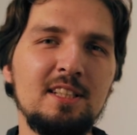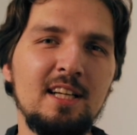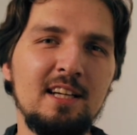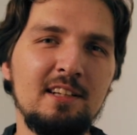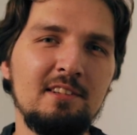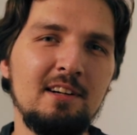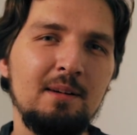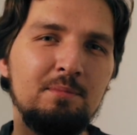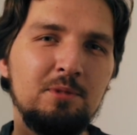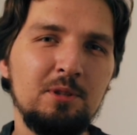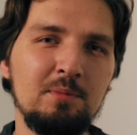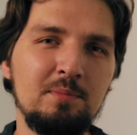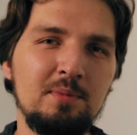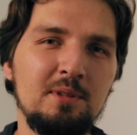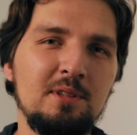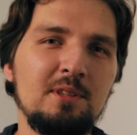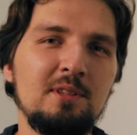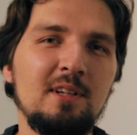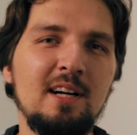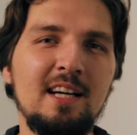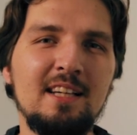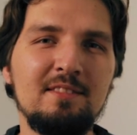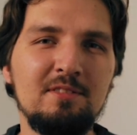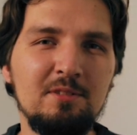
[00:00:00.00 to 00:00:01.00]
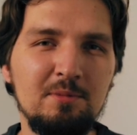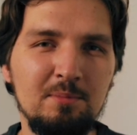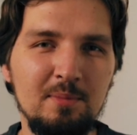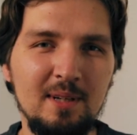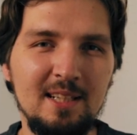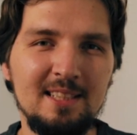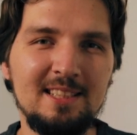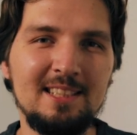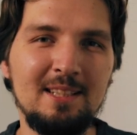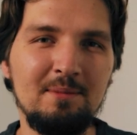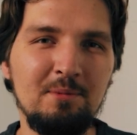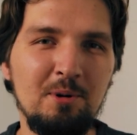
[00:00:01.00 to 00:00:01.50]
I grabbed a beer, I even
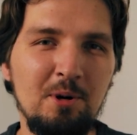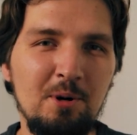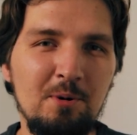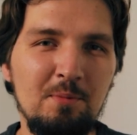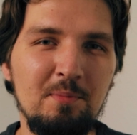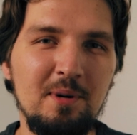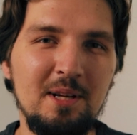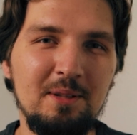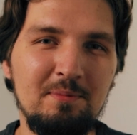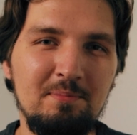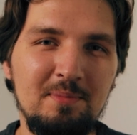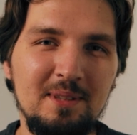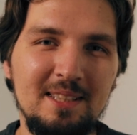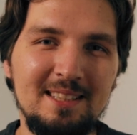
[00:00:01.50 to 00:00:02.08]
made some homemade